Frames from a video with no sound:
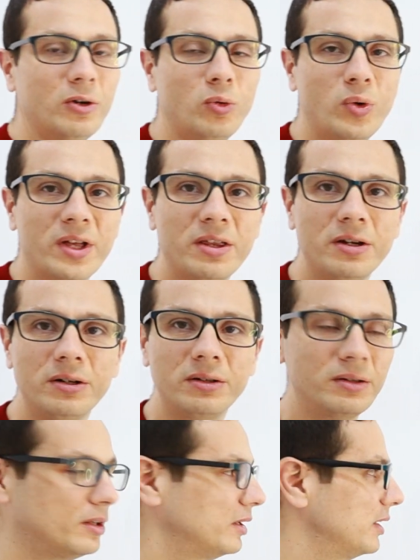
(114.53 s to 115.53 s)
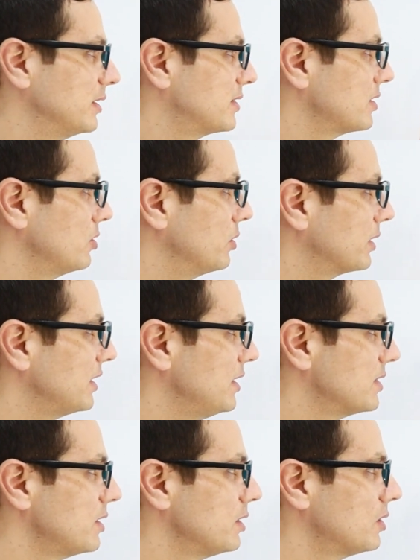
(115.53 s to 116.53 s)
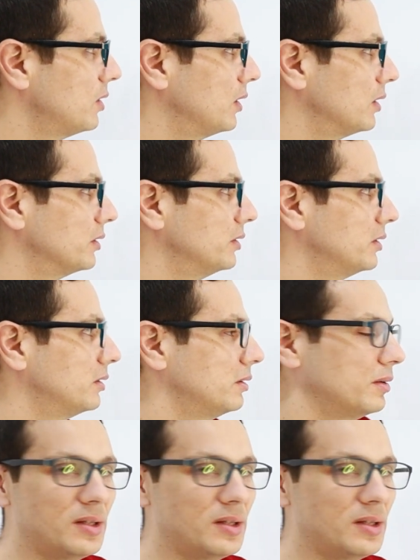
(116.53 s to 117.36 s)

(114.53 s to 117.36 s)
whether it's a key stakeholder,